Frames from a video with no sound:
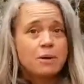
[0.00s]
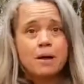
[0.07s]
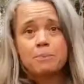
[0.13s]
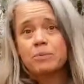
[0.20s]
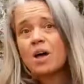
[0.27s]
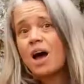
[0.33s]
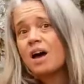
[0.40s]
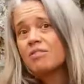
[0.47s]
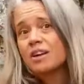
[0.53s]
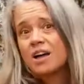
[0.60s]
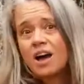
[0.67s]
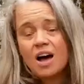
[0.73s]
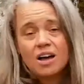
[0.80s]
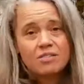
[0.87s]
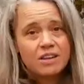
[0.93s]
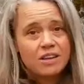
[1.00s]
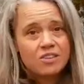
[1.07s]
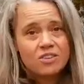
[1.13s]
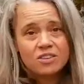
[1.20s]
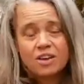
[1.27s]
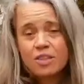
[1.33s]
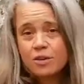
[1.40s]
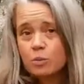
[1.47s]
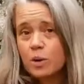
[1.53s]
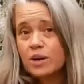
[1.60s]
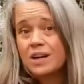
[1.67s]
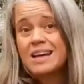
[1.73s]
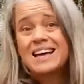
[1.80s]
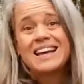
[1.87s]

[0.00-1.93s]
Um, kava kava is another one,